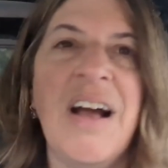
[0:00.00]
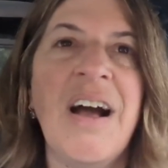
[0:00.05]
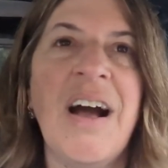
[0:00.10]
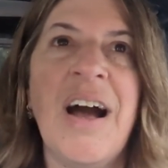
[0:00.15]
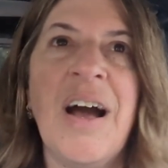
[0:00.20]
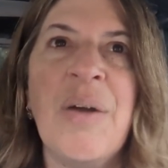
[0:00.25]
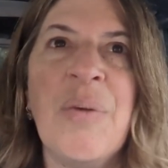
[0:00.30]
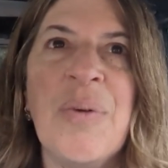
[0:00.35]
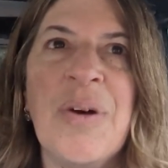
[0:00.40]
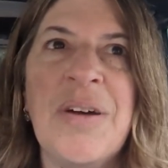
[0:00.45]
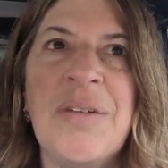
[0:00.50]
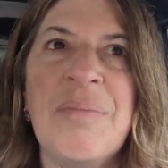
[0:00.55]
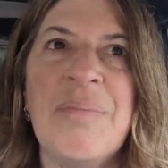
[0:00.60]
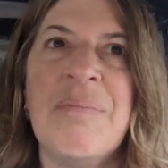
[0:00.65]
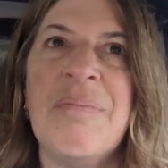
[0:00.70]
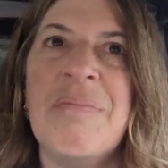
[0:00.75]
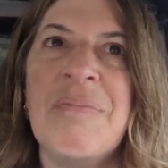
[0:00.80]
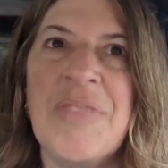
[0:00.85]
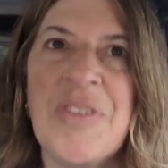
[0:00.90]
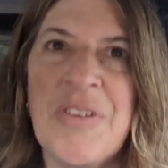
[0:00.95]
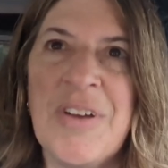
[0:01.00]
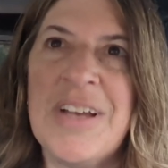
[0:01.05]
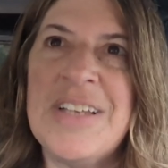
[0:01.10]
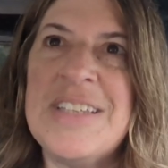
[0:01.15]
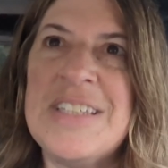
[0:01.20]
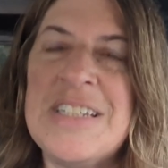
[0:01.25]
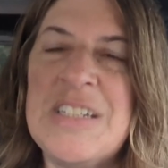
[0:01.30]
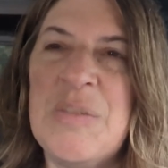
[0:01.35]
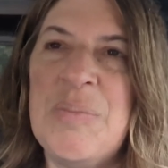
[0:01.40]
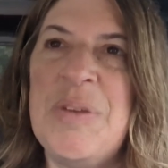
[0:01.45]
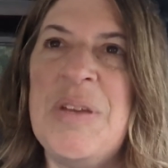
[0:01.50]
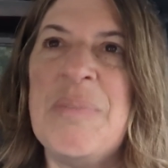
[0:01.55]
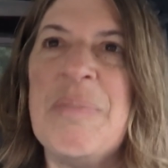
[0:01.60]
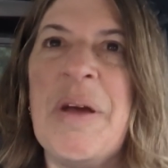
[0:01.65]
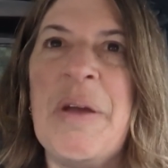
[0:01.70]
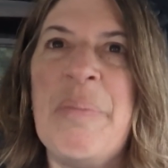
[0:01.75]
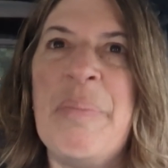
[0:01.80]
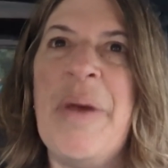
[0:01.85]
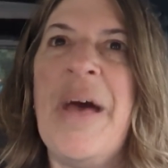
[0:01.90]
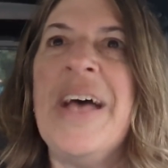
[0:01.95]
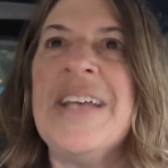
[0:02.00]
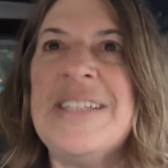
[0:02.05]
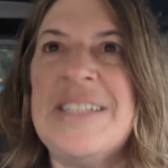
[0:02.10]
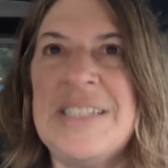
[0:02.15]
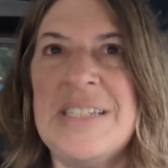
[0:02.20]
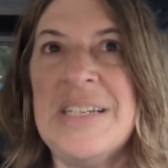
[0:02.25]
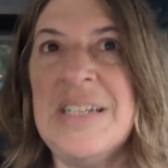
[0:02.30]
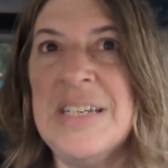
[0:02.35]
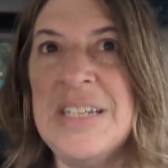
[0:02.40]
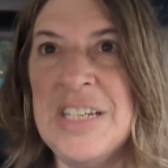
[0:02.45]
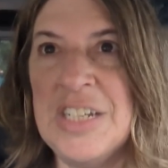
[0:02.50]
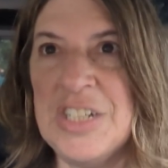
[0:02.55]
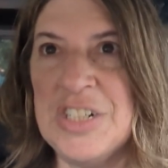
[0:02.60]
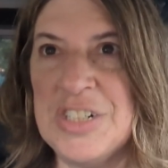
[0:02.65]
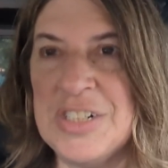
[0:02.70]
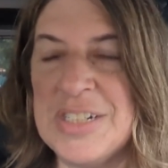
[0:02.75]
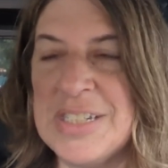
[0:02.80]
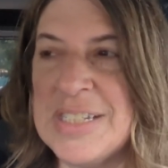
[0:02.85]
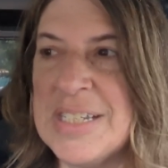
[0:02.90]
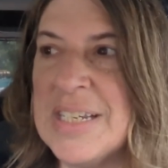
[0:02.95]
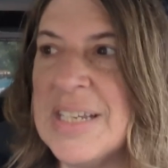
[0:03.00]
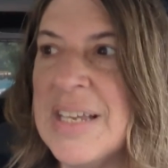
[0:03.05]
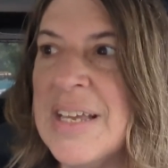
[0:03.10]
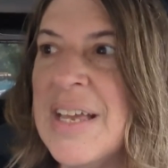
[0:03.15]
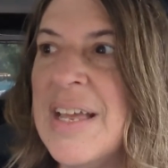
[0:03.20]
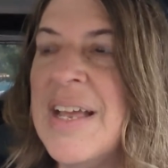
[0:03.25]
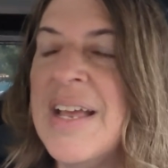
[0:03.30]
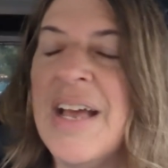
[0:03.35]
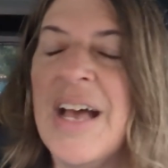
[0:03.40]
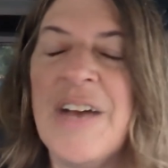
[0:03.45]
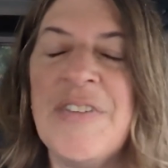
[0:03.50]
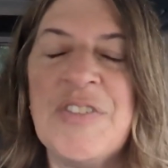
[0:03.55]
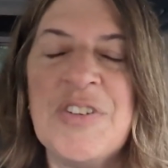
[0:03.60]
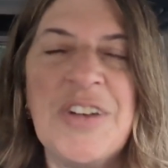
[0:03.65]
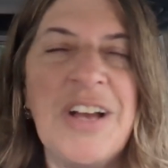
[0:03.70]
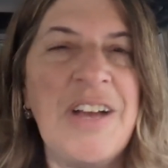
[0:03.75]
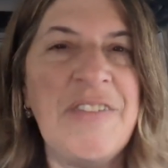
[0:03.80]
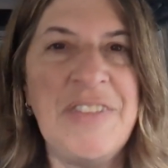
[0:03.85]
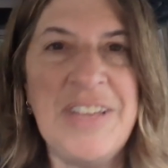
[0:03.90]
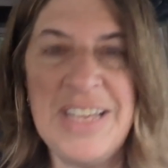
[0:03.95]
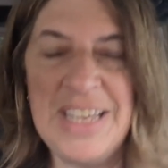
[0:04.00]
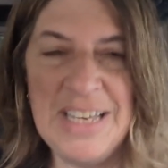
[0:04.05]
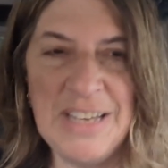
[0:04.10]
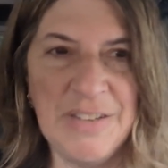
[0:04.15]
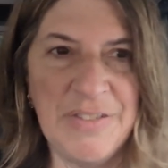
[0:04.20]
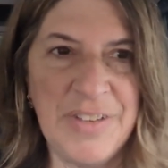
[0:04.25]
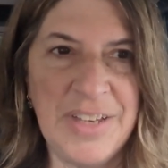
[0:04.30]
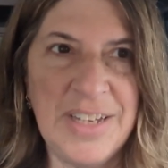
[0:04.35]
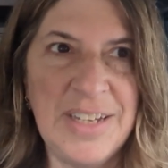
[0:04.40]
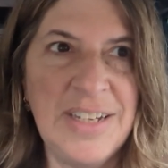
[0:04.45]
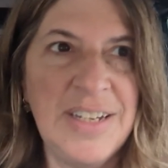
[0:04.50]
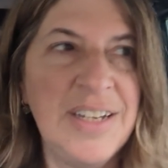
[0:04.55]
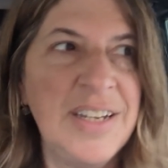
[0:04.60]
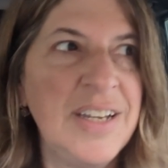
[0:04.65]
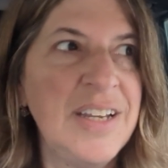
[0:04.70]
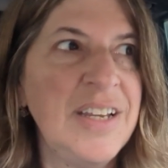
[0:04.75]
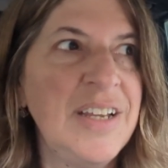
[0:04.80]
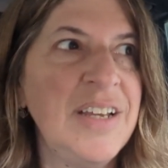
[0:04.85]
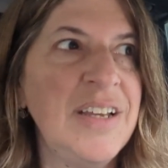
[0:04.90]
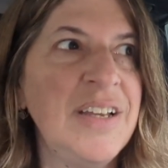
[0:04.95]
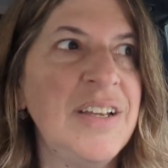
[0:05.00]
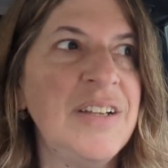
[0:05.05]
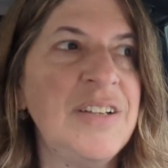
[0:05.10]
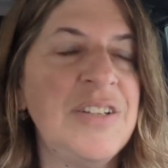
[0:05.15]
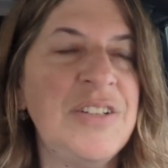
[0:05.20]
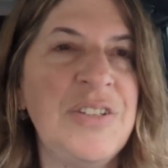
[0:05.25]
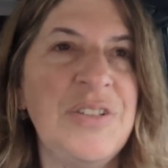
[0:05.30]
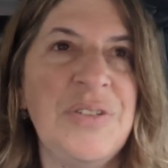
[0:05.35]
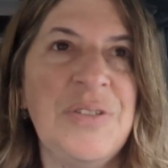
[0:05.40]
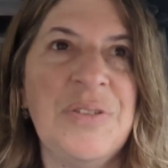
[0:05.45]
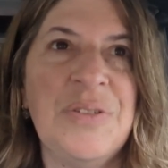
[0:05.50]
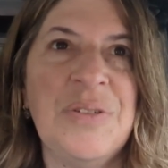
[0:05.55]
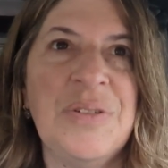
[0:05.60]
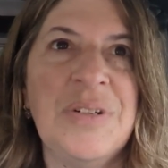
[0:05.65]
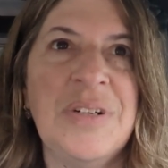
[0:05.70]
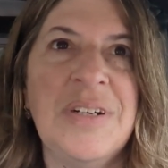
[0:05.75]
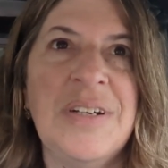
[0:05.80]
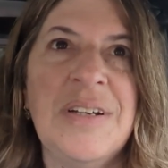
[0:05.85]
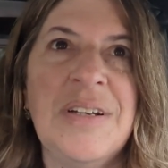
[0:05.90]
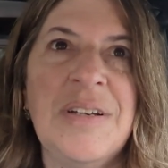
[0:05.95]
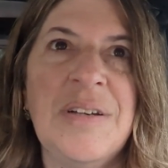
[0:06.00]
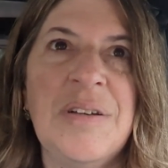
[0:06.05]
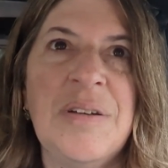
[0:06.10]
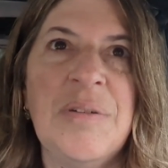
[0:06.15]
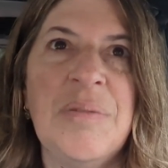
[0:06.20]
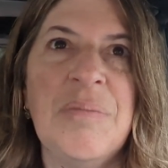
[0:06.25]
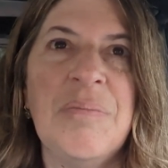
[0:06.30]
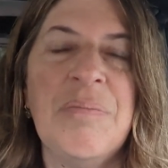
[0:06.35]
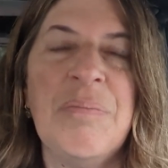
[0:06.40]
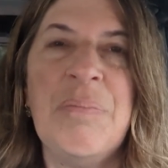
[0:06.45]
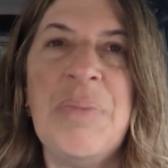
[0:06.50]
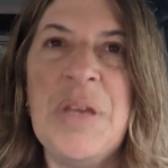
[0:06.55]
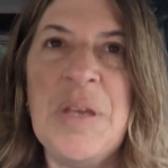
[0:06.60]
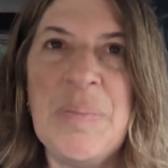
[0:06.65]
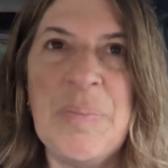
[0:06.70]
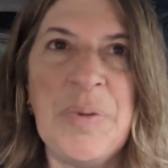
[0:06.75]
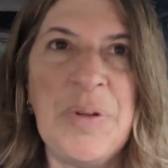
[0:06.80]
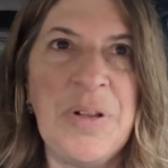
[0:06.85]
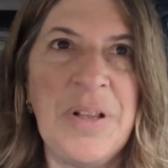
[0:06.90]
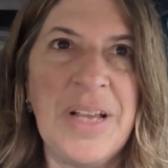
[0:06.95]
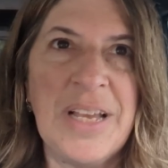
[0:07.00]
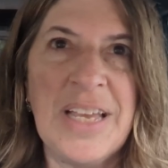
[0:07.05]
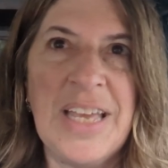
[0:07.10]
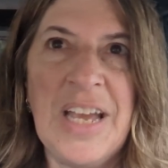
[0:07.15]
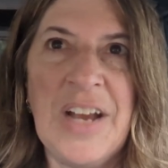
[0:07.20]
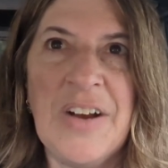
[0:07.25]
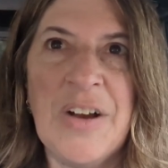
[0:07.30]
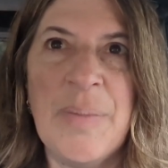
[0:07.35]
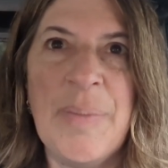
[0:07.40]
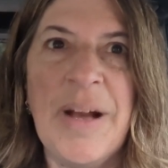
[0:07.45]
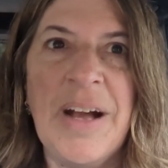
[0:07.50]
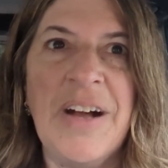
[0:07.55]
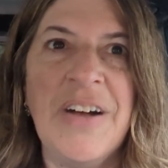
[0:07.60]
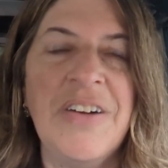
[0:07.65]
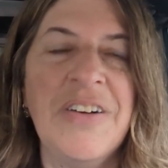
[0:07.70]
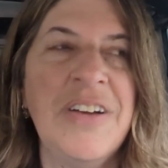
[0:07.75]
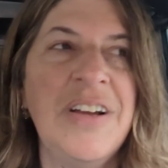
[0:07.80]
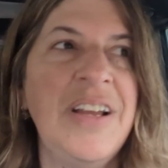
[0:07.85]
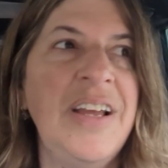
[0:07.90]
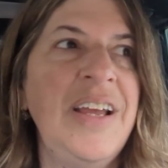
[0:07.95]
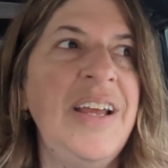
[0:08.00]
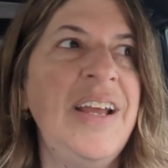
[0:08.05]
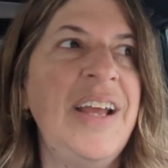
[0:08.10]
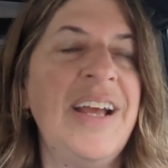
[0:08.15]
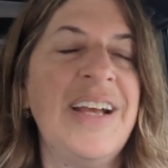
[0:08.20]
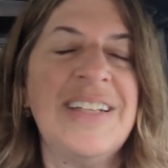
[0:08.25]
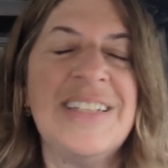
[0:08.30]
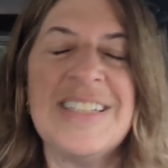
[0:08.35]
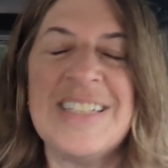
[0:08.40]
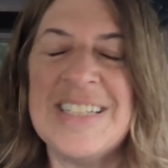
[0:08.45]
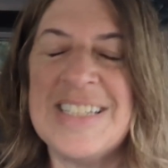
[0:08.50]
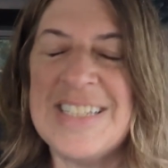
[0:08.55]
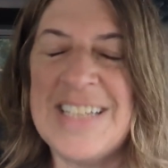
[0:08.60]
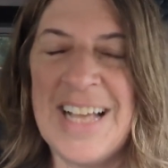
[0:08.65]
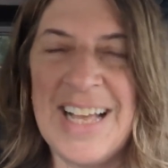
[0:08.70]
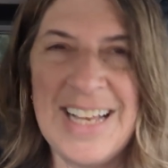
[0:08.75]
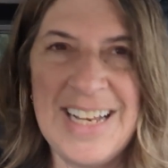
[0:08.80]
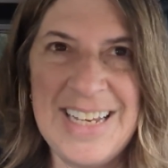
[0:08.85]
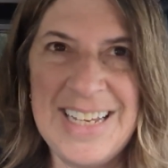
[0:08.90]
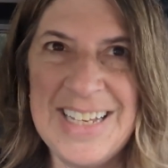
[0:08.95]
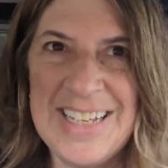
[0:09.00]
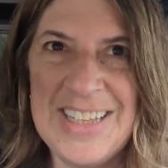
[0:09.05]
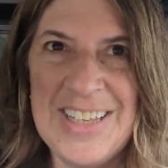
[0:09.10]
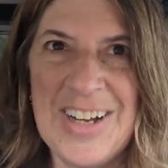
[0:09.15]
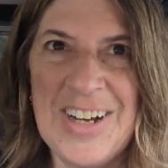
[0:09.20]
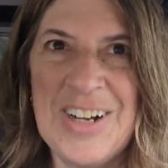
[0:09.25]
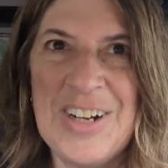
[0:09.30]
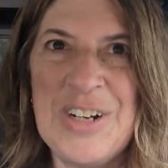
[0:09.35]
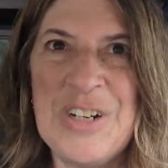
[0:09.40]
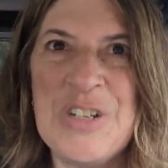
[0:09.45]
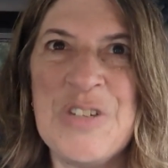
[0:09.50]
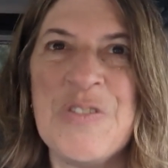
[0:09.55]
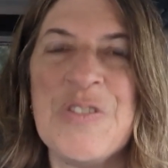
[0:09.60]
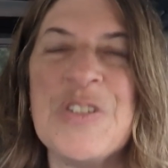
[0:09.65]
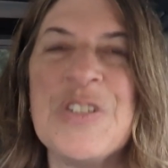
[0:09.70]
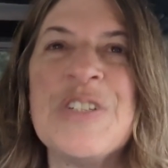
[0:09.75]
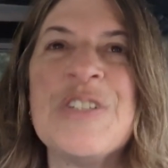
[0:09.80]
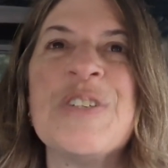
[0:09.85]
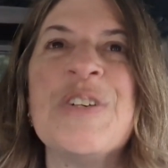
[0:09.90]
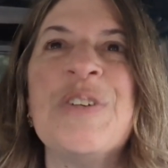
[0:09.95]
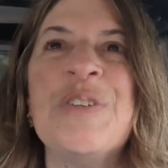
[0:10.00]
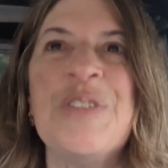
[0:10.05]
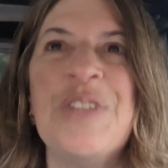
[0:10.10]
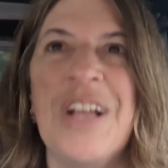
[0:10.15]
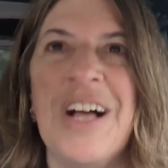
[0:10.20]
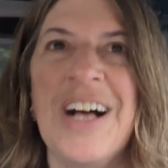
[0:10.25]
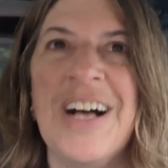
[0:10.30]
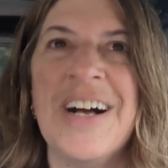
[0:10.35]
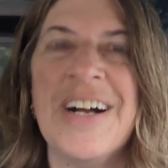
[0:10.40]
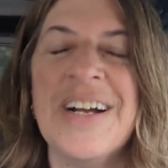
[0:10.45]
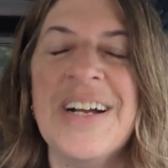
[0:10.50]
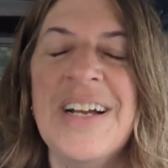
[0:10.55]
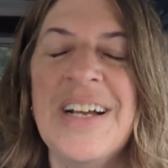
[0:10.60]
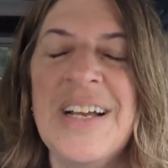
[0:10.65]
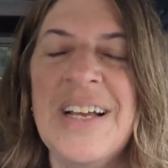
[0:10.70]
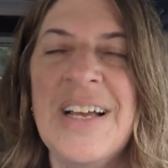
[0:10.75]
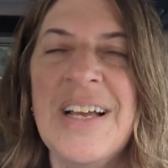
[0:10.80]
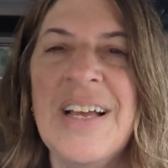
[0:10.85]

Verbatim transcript: I want the rest to be my best years after having given to people I care about and society at large for so long.